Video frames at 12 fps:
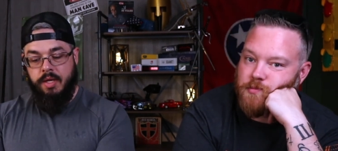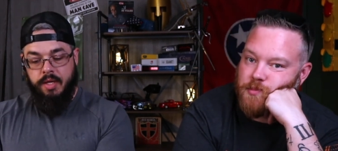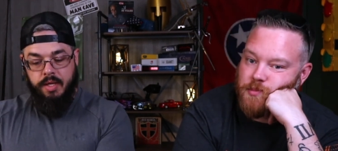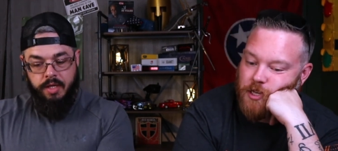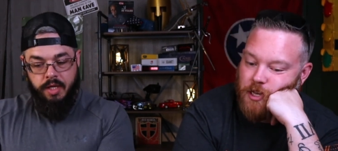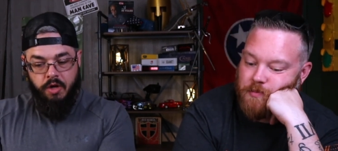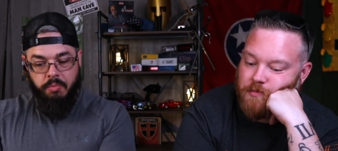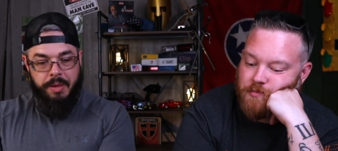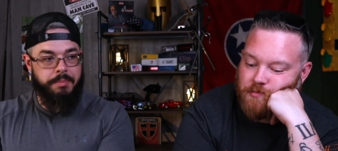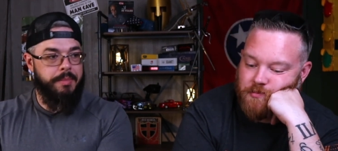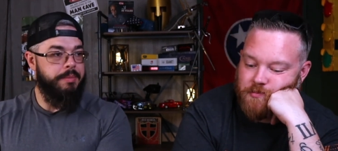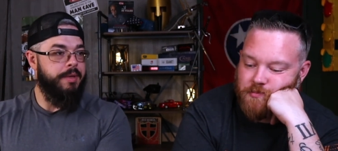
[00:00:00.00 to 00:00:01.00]
Speaker 1: yeah. you know,
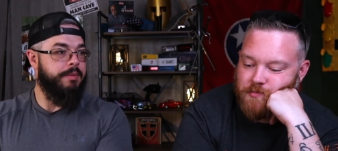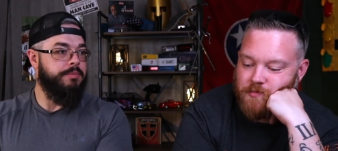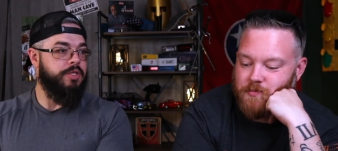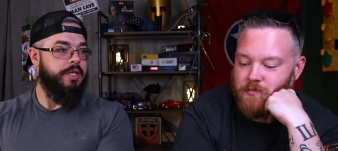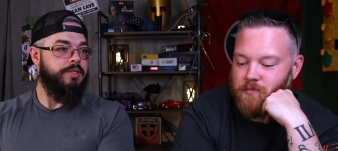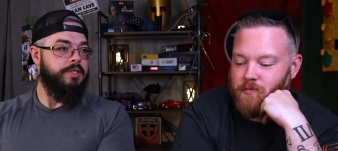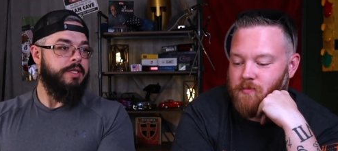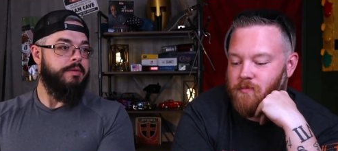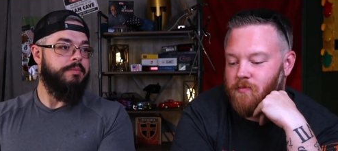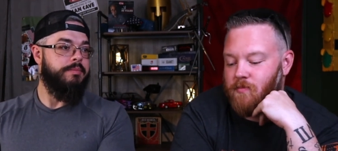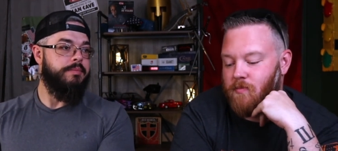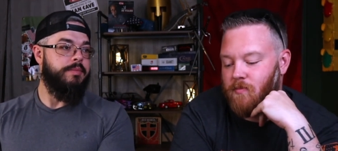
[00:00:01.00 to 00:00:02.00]
maybe, maybe I'm judgy,
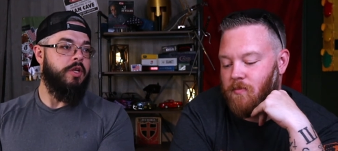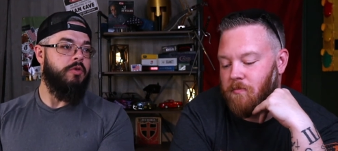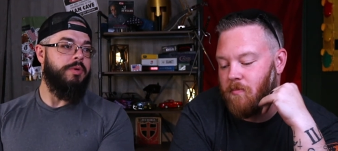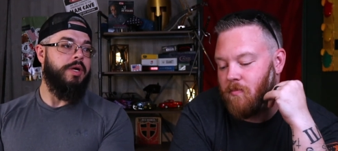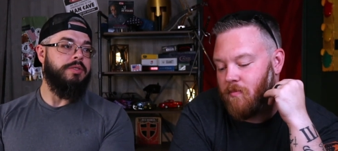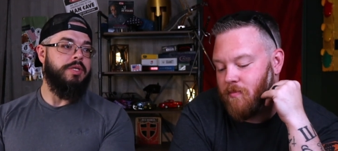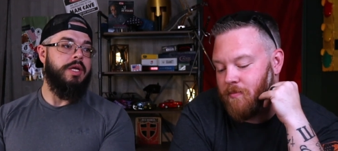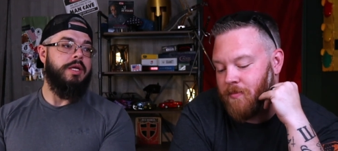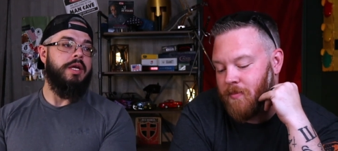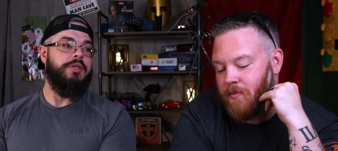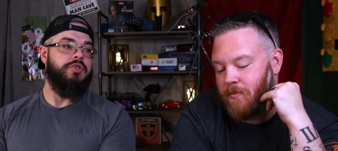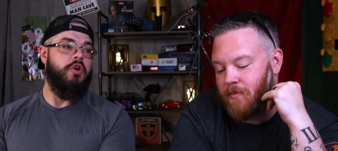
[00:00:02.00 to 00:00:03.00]
you know, because
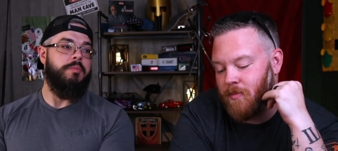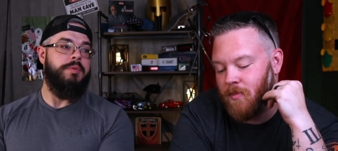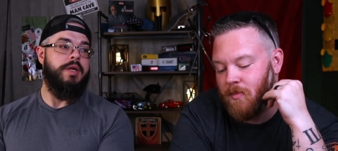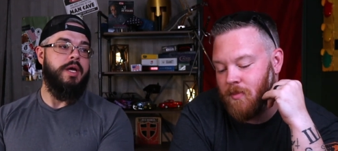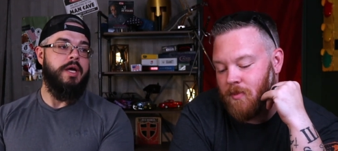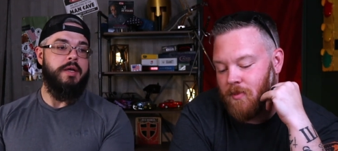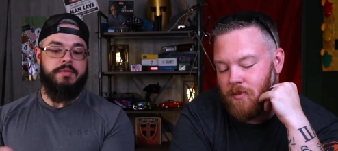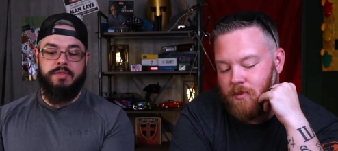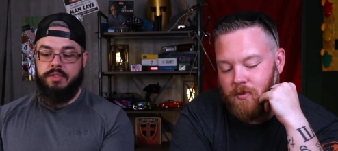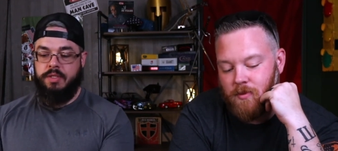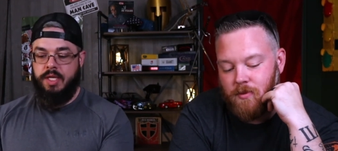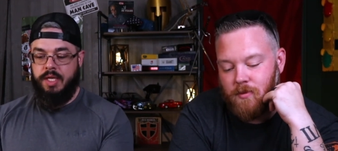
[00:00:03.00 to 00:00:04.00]
I, I sharpen
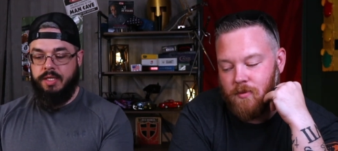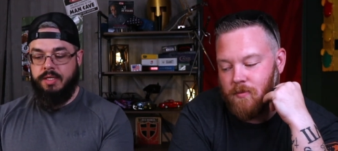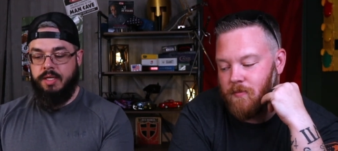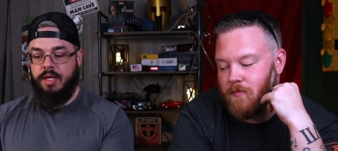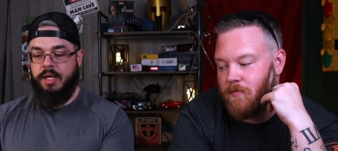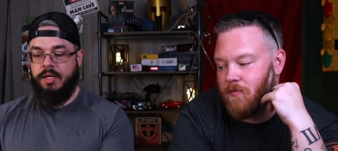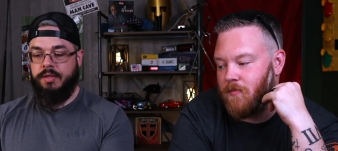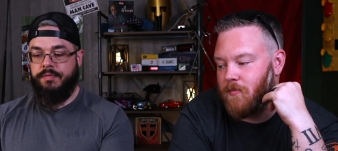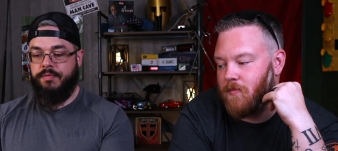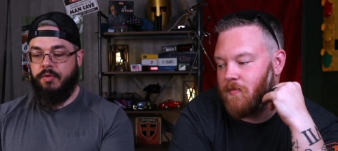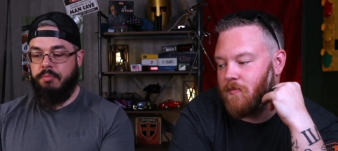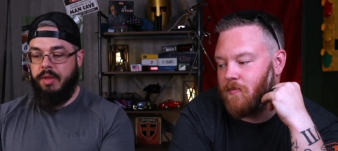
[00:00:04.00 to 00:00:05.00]
knives. That uh,
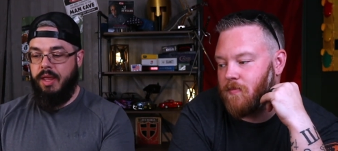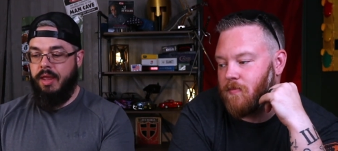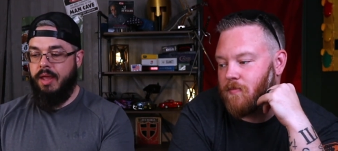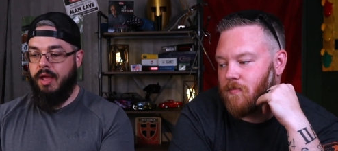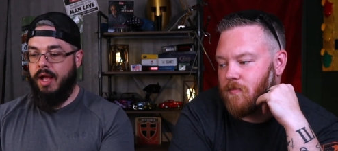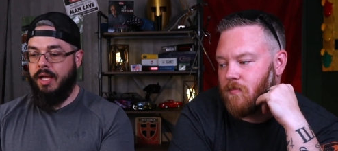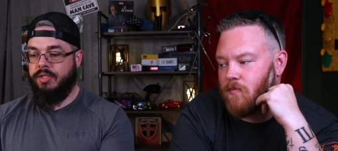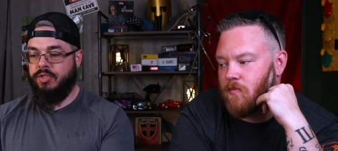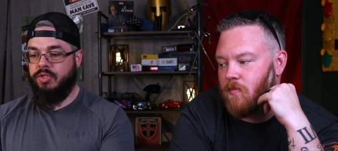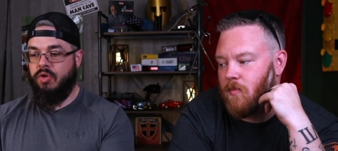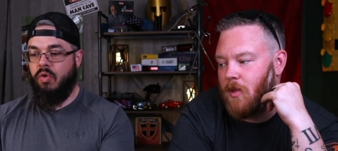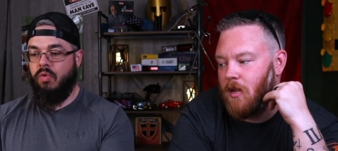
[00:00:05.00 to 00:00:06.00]
for me, I
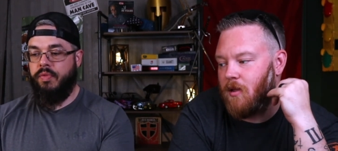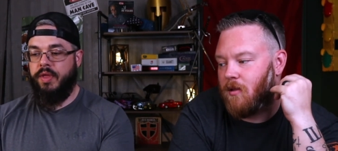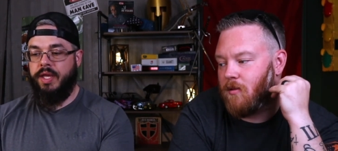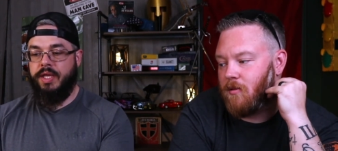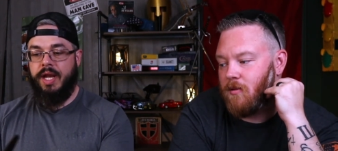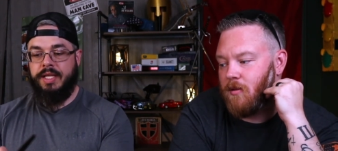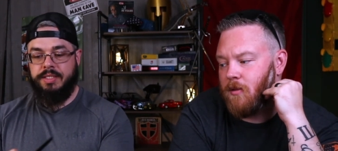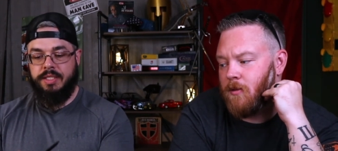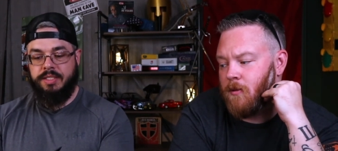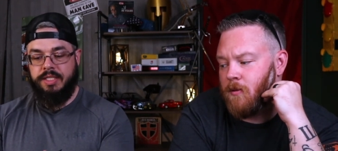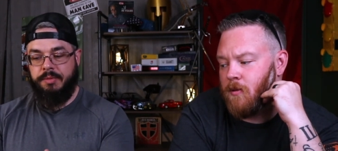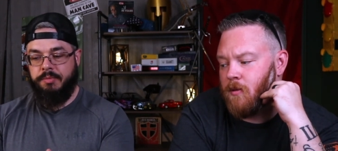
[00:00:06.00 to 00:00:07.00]
just don't think it has an
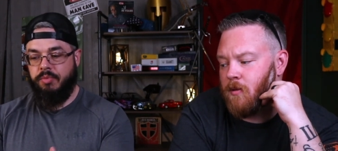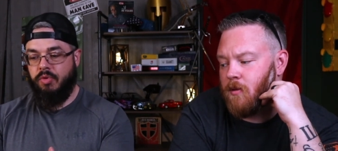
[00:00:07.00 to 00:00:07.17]
acceptable